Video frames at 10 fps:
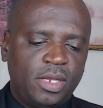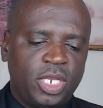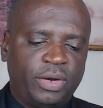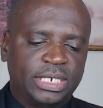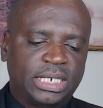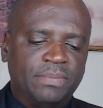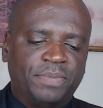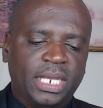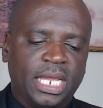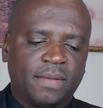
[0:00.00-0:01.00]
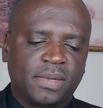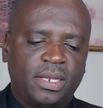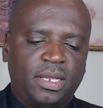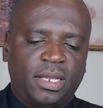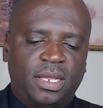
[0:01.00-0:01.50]
You are simply
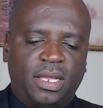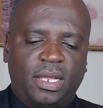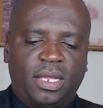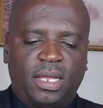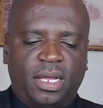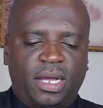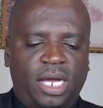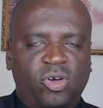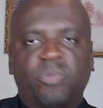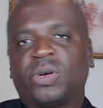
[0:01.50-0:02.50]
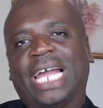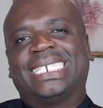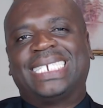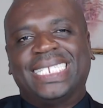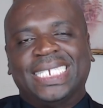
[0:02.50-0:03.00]
an upright
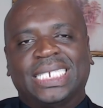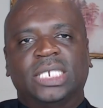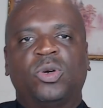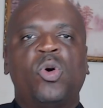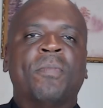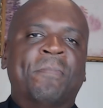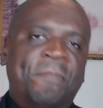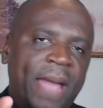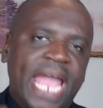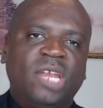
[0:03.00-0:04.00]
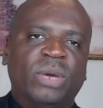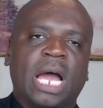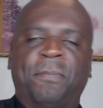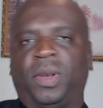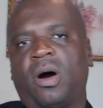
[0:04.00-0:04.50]
citizen who men will
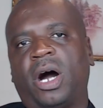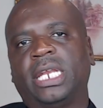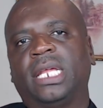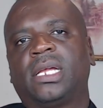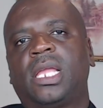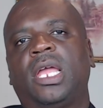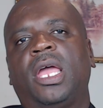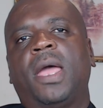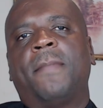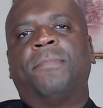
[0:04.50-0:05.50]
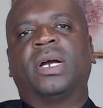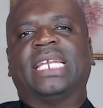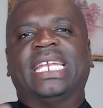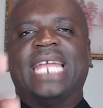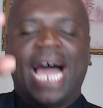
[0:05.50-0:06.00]
applaud, but
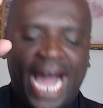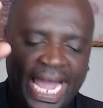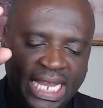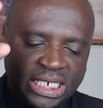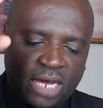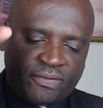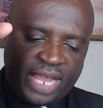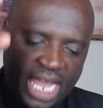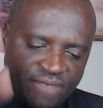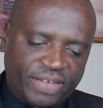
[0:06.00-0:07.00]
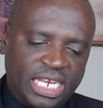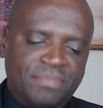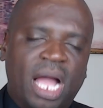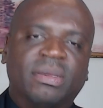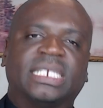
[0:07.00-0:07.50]
in the eyes of heaven, the
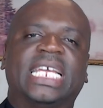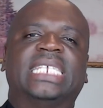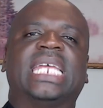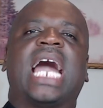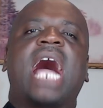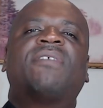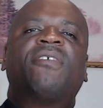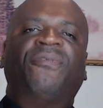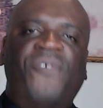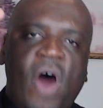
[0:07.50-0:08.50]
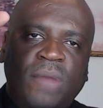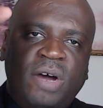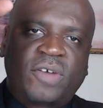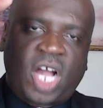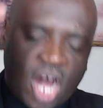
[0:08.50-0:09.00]
Bible says, they have a form
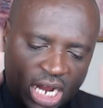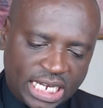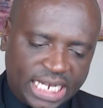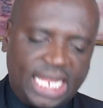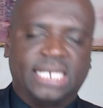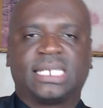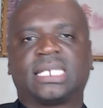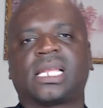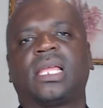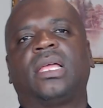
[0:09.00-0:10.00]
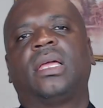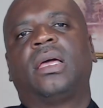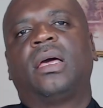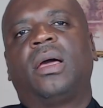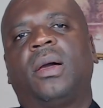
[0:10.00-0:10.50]
of godliness,
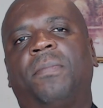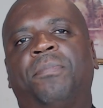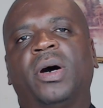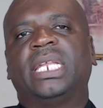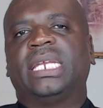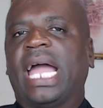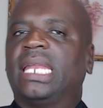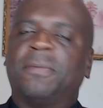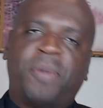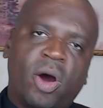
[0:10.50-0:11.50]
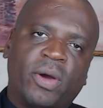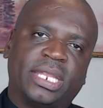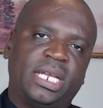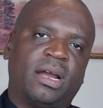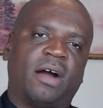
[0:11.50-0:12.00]
but deny the power
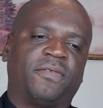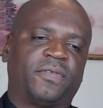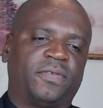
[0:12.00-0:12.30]
thereof.